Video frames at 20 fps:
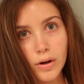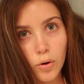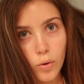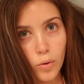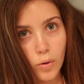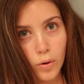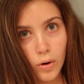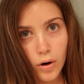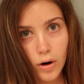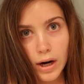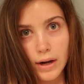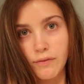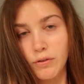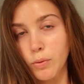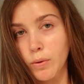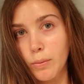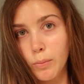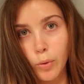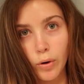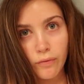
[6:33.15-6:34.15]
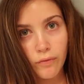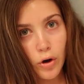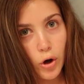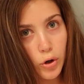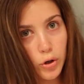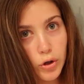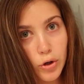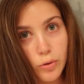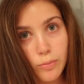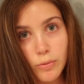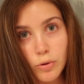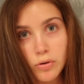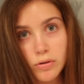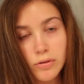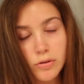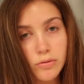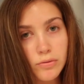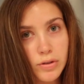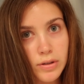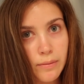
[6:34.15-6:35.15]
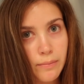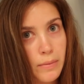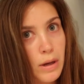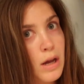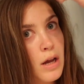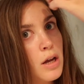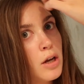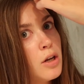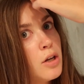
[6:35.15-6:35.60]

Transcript: or if you want more volume, you can do some